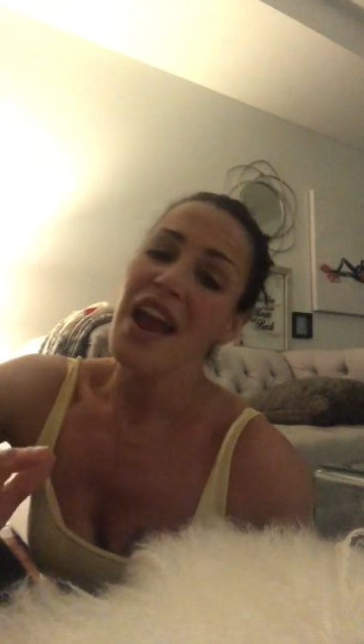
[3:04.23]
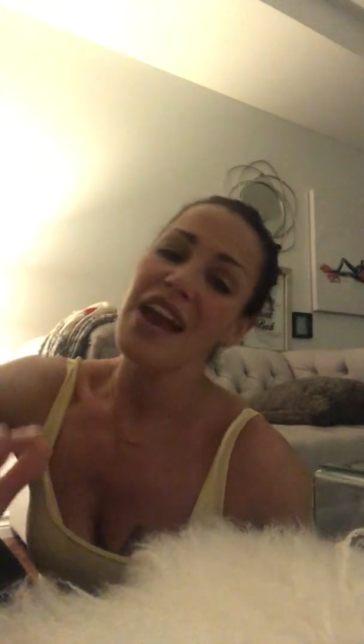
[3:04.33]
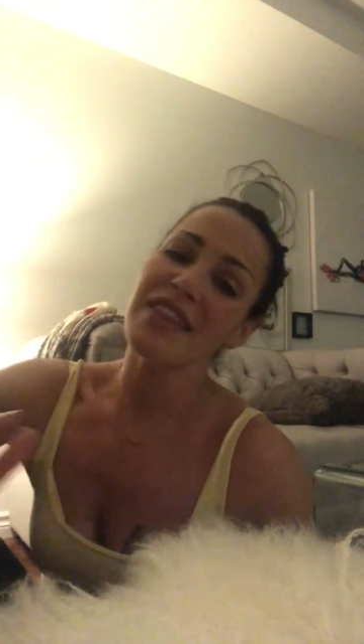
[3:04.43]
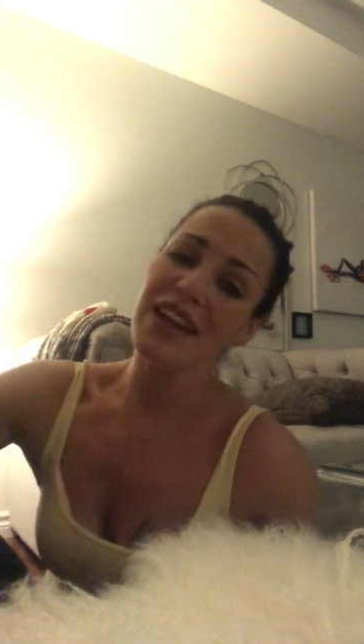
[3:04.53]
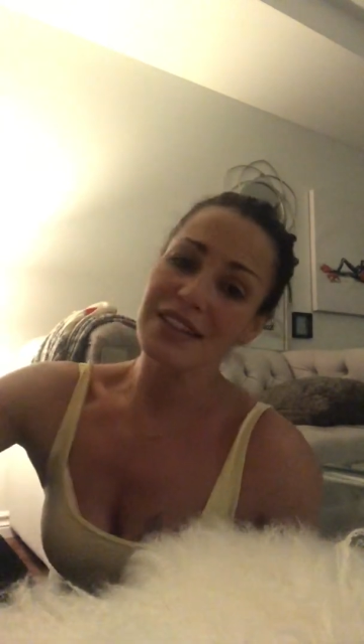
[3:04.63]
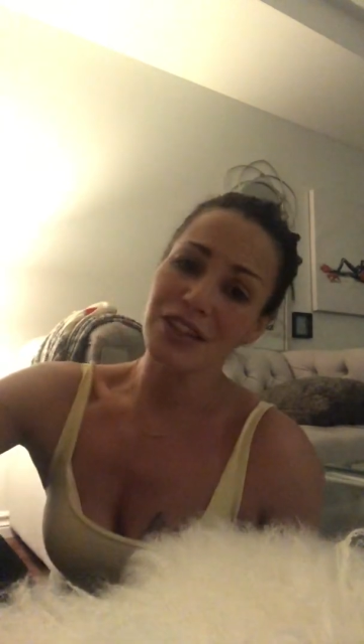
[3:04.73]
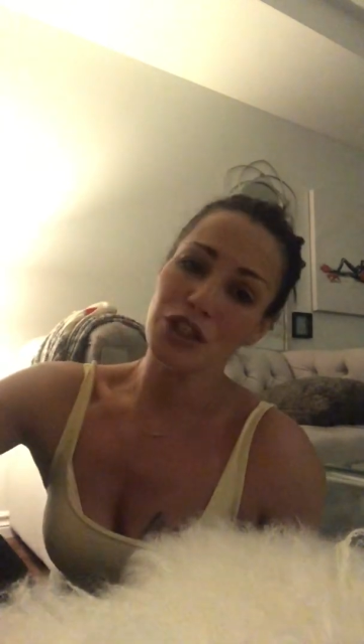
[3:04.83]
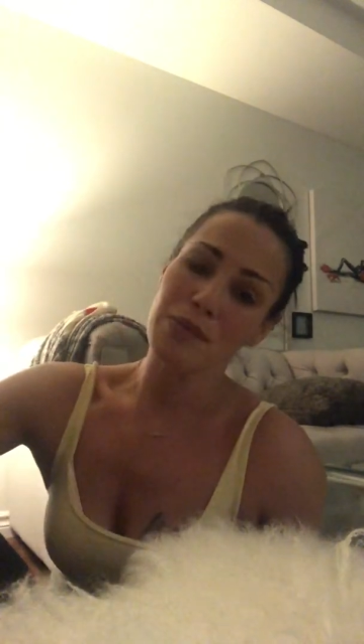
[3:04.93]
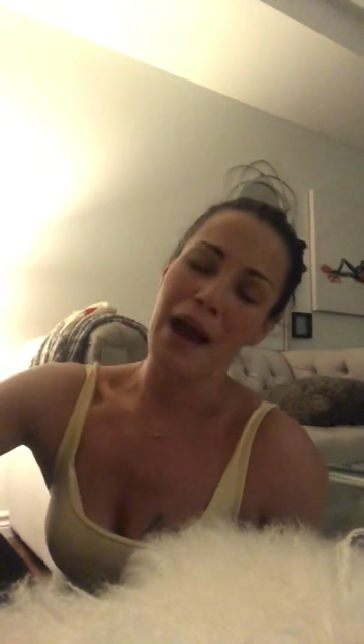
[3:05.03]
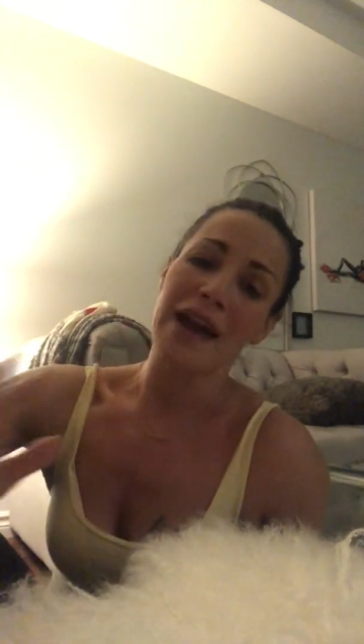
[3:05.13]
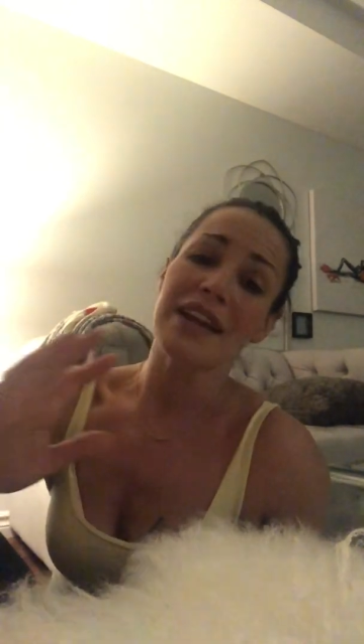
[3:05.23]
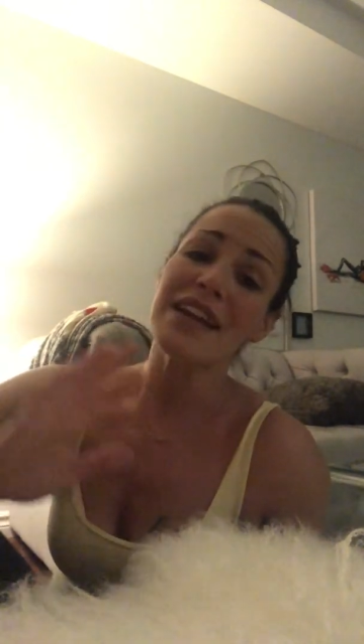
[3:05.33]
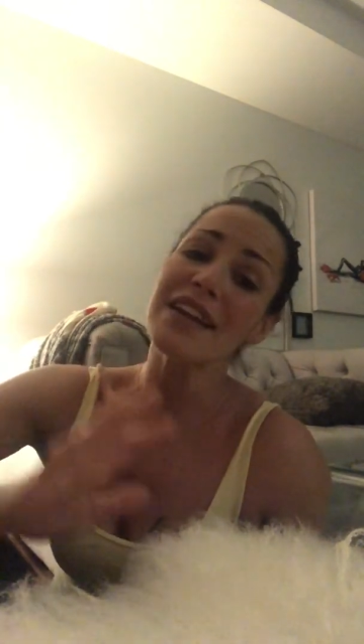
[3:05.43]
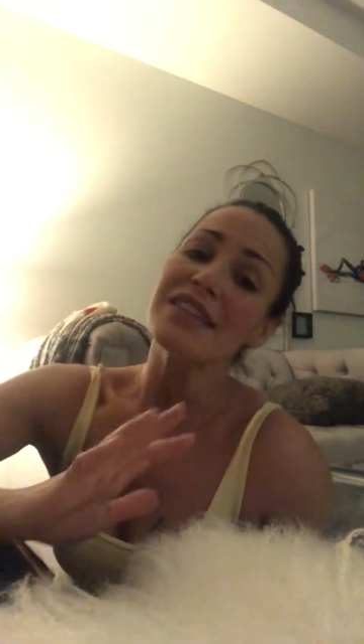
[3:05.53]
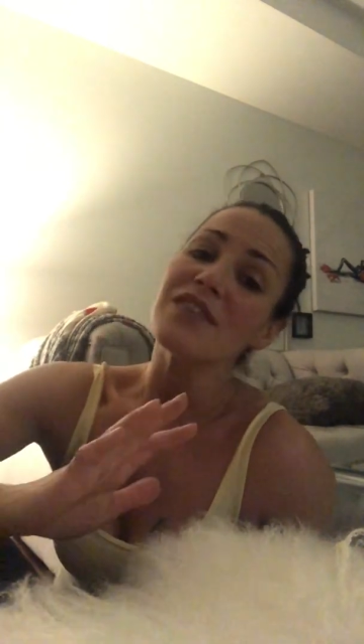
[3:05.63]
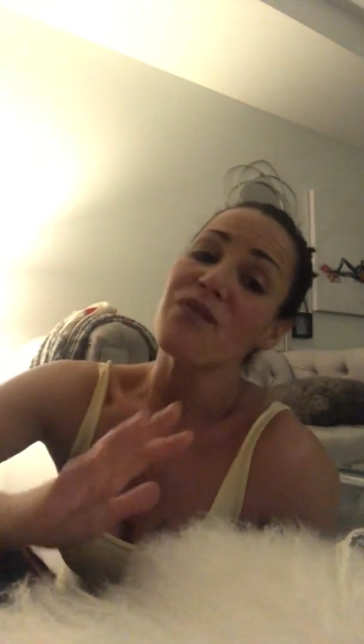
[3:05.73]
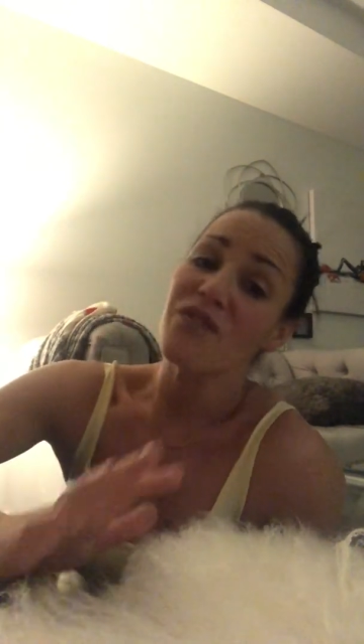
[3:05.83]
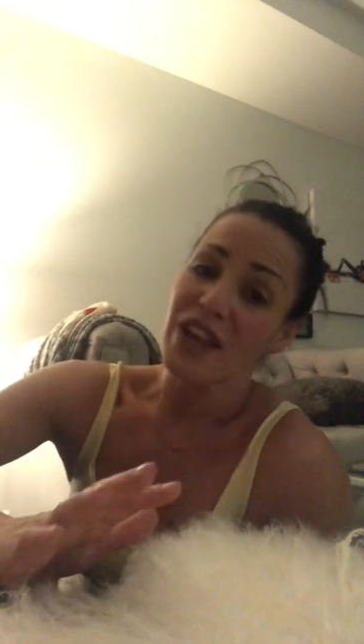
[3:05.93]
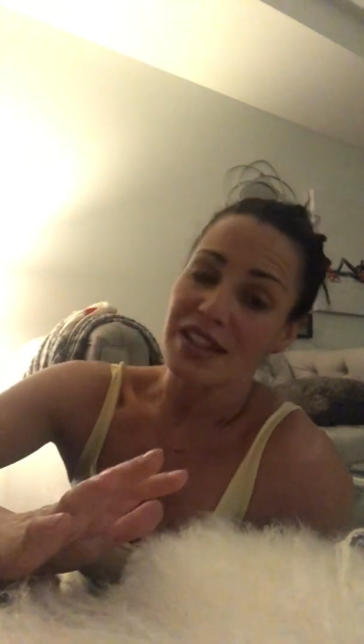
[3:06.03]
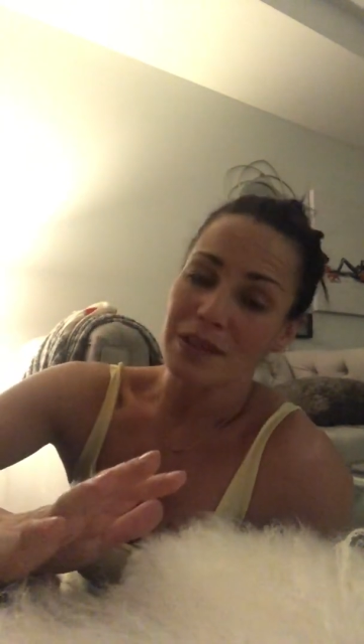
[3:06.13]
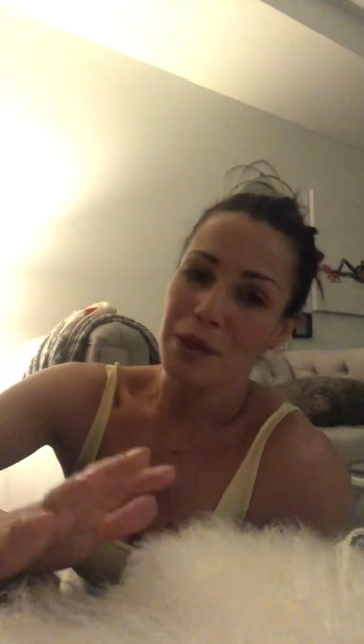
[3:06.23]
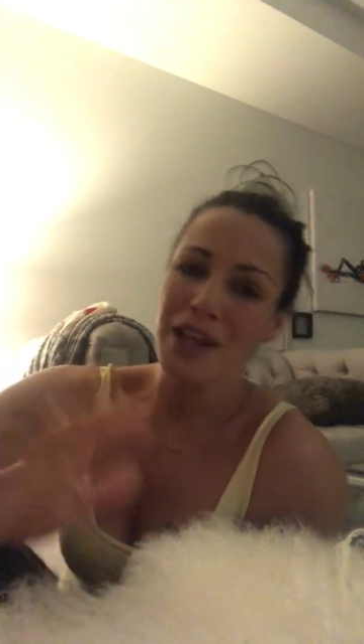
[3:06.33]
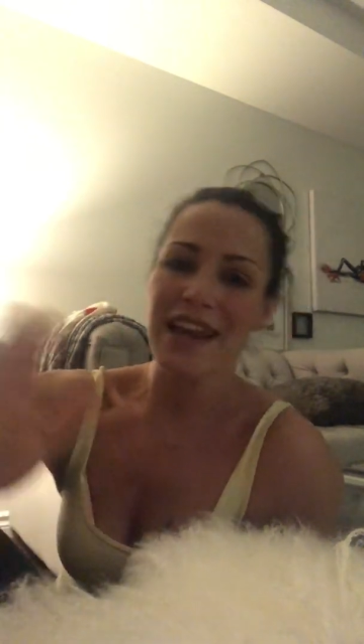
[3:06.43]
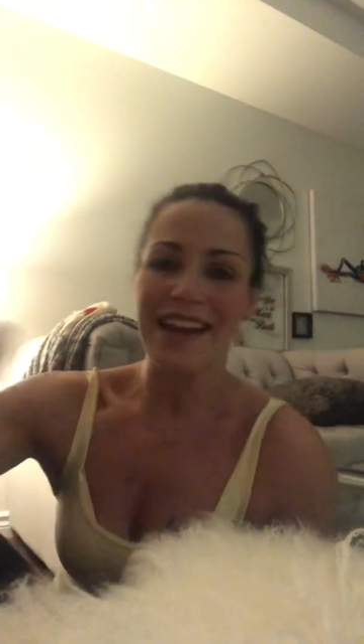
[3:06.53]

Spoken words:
And that's too bad. It is fixable.